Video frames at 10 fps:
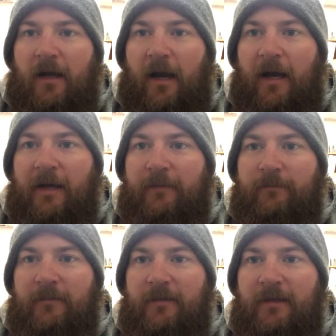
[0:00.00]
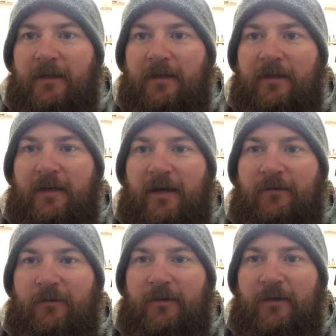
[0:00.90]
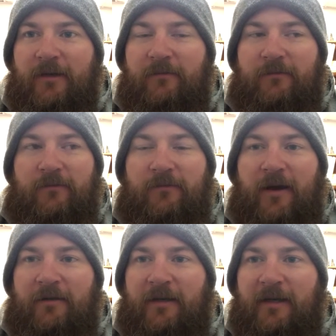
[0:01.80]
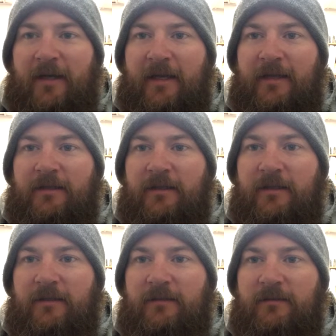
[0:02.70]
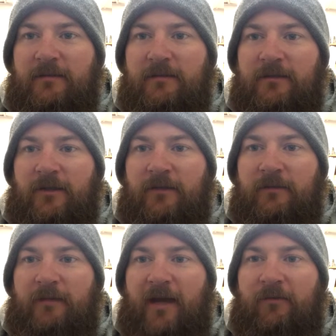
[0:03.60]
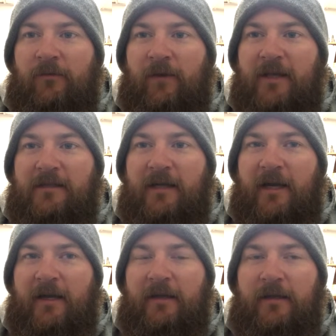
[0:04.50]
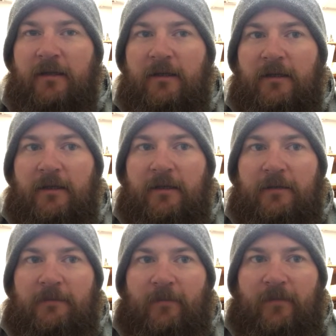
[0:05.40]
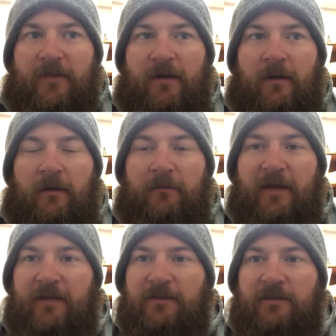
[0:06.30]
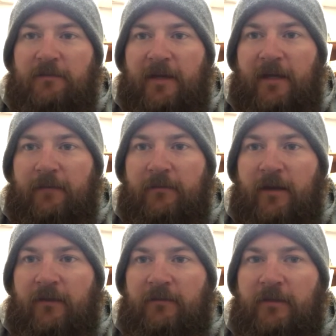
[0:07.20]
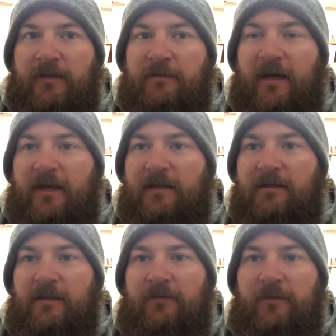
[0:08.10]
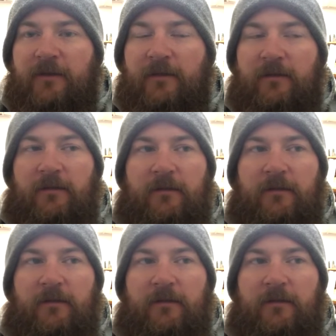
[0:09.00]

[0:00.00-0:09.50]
I never really found a need to have a rest day. That's just me. Everybody's body is different,